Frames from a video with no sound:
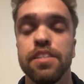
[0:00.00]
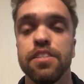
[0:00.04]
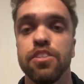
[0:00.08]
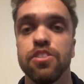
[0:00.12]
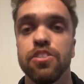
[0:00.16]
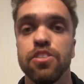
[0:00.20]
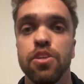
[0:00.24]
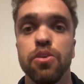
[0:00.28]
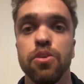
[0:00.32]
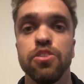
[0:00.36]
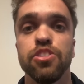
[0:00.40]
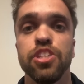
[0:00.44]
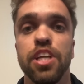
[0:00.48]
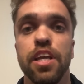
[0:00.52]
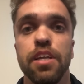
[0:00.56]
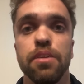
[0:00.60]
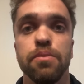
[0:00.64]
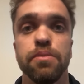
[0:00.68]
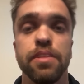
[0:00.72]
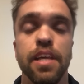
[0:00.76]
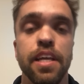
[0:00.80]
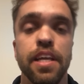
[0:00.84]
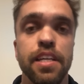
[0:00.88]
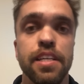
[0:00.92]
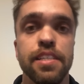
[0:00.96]
that's associated
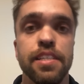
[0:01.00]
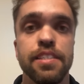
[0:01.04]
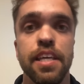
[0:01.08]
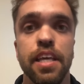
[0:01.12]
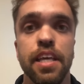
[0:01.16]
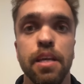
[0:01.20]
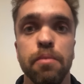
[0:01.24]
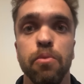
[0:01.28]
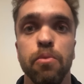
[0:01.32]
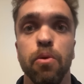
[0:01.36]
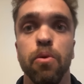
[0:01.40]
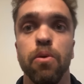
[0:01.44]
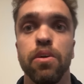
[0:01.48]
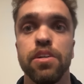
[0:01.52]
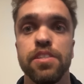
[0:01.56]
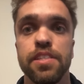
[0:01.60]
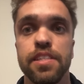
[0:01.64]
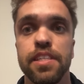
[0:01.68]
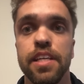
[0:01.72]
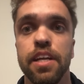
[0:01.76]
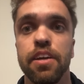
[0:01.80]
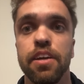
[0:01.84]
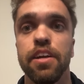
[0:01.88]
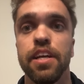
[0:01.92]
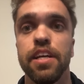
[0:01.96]
with any team or
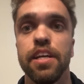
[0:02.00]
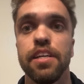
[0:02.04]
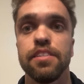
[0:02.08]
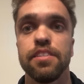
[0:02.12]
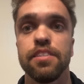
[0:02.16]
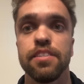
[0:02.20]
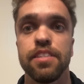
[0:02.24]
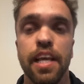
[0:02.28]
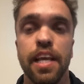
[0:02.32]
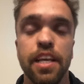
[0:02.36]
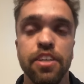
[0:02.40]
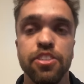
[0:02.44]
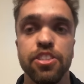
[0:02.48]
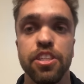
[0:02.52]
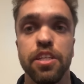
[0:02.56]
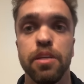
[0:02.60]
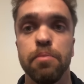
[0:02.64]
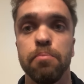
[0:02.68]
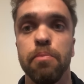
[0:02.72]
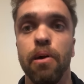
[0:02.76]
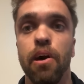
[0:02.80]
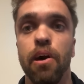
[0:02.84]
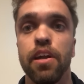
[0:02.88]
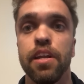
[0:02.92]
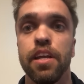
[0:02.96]
series
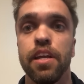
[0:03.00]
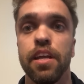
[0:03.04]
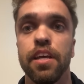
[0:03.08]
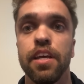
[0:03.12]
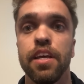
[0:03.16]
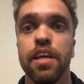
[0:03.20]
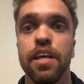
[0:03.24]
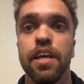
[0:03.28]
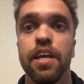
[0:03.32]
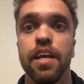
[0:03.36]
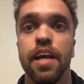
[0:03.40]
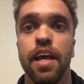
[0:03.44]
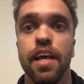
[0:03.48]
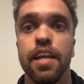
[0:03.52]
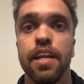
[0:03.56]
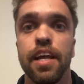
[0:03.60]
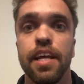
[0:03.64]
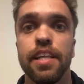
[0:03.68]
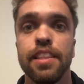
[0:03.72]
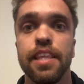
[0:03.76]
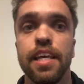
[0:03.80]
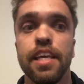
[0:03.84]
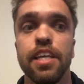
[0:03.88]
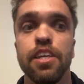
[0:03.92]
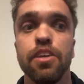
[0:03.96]
sanctioning body. And
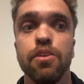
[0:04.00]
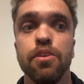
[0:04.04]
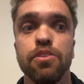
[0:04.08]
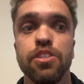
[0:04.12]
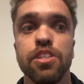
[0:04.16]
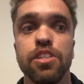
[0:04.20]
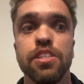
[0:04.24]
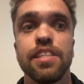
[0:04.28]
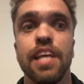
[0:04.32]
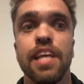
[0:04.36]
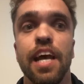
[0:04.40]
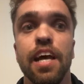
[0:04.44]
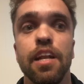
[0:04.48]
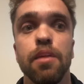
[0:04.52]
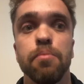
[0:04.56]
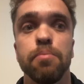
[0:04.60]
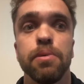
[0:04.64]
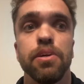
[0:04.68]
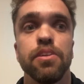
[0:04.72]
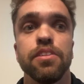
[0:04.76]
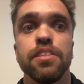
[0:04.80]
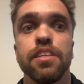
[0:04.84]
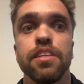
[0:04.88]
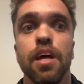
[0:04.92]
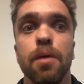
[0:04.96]
I think you just kind of
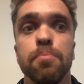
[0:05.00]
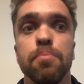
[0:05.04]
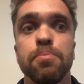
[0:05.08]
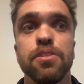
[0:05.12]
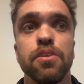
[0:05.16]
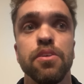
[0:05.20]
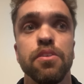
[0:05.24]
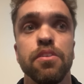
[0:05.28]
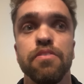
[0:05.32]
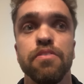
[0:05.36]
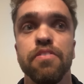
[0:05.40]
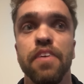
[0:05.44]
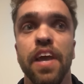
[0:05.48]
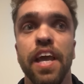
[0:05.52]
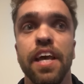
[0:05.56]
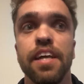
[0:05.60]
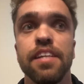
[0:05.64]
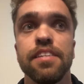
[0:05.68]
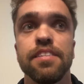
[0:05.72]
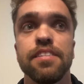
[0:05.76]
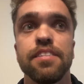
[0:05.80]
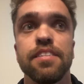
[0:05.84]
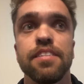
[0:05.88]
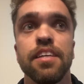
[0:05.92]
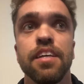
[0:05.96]
build it up so the
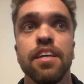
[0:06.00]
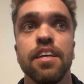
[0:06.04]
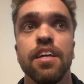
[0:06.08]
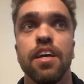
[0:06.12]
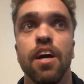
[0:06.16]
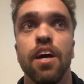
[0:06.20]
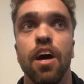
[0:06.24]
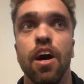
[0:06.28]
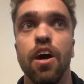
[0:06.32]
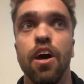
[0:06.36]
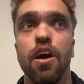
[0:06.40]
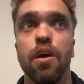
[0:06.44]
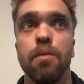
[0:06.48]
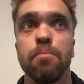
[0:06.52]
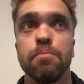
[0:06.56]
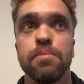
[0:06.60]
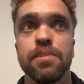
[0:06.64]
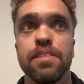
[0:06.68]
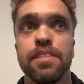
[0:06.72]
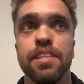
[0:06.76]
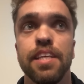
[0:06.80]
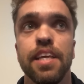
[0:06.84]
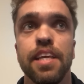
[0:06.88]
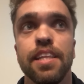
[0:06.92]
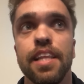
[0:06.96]
fans
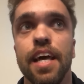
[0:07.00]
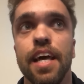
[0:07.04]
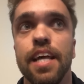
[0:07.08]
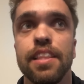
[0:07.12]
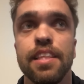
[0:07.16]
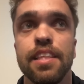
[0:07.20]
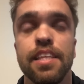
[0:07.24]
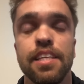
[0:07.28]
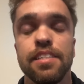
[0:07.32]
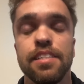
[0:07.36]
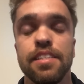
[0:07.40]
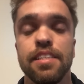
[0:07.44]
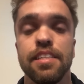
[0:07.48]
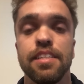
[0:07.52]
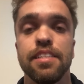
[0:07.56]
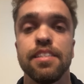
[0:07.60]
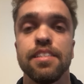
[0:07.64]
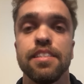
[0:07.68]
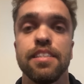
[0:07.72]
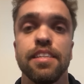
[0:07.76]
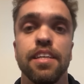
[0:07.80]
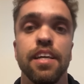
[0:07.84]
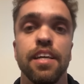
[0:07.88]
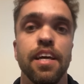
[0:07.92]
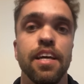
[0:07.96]
see that this
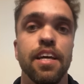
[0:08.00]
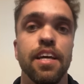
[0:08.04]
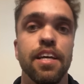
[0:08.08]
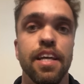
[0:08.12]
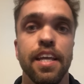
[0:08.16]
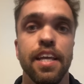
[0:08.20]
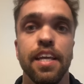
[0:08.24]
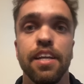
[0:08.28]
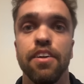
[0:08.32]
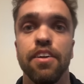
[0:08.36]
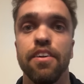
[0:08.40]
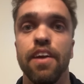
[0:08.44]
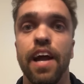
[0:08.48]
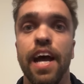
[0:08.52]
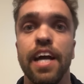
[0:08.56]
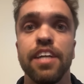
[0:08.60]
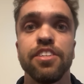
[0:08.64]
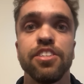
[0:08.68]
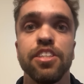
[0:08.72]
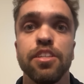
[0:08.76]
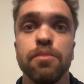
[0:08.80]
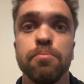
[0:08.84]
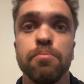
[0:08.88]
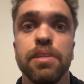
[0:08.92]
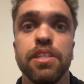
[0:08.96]
is an
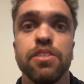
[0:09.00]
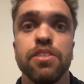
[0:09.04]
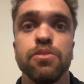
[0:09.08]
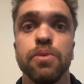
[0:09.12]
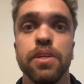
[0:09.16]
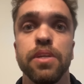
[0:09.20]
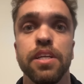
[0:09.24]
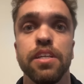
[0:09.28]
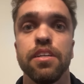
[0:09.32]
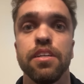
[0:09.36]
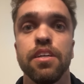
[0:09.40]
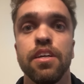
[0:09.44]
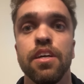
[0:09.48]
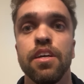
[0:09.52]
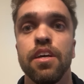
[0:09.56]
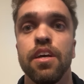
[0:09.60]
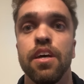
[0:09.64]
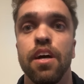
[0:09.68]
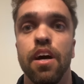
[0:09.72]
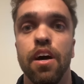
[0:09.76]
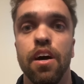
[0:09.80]
interaction between,